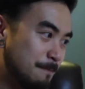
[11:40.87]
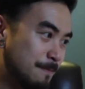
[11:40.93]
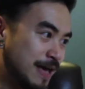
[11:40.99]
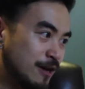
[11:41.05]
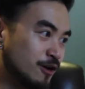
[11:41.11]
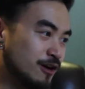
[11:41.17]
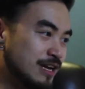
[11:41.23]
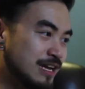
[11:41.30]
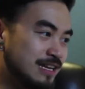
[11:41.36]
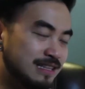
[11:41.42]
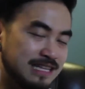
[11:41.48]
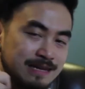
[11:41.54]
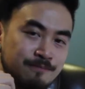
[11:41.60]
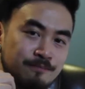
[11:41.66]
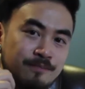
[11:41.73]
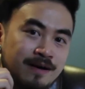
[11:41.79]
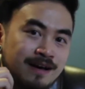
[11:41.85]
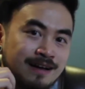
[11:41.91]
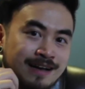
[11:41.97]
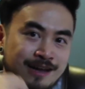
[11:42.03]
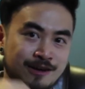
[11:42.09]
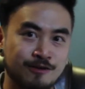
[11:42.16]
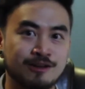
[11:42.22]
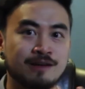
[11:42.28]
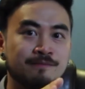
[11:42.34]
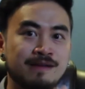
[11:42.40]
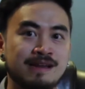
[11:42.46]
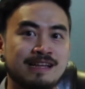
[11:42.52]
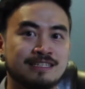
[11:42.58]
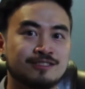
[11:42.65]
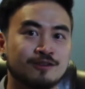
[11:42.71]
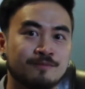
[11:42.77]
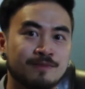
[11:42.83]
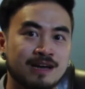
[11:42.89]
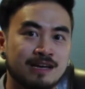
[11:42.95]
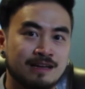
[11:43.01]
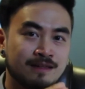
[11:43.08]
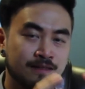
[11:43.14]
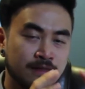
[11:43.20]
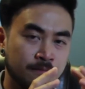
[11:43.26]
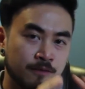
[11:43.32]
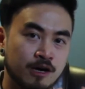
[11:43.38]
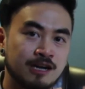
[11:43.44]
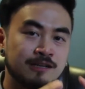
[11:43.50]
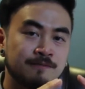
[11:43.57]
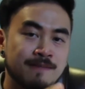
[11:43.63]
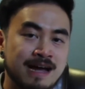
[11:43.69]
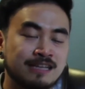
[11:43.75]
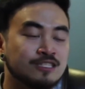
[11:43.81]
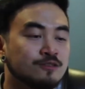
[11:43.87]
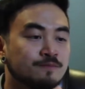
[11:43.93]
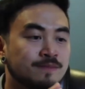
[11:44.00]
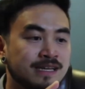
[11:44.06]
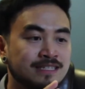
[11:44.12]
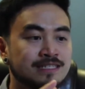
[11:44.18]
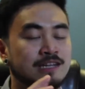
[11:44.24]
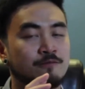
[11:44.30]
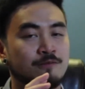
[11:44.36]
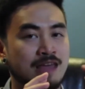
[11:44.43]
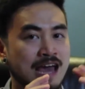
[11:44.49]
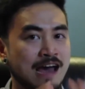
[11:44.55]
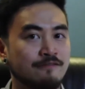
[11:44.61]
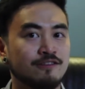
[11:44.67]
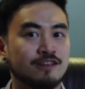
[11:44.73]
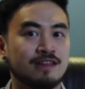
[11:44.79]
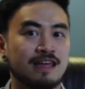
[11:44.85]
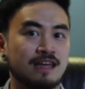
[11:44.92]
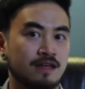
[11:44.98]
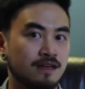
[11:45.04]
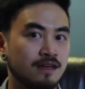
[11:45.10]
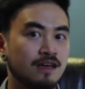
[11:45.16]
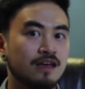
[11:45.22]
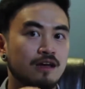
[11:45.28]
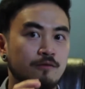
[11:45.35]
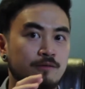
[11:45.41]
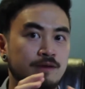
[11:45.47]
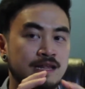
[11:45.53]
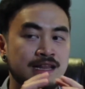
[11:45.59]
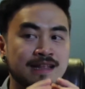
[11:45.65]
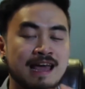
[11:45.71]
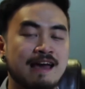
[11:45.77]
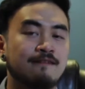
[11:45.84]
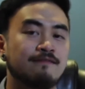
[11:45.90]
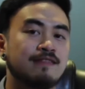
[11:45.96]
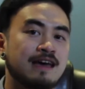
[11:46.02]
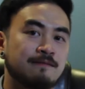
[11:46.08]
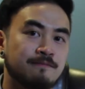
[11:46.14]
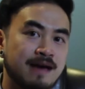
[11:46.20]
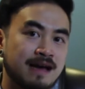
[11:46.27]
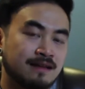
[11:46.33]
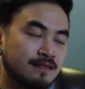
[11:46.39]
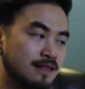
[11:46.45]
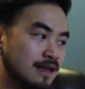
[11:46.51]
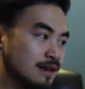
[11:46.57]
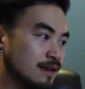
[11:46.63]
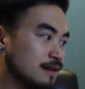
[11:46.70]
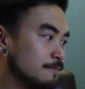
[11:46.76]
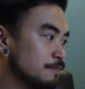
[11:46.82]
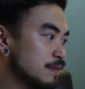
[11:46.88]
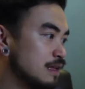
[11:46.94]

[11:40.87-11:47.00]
Pero hindi pa ganun kabilis. Kumbaga, the broadband speeds that we have today, we didn't have that back then.